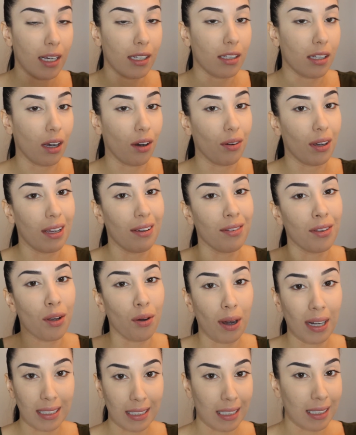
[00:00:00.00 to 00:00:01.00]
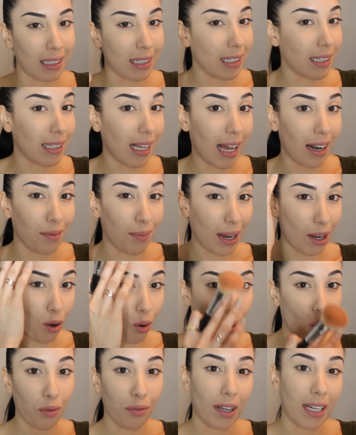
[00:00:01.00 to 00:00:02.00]
So even though I didn't set my
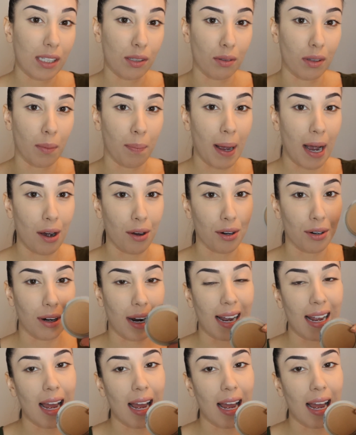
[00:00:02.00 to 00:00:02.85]
whole face with the powder,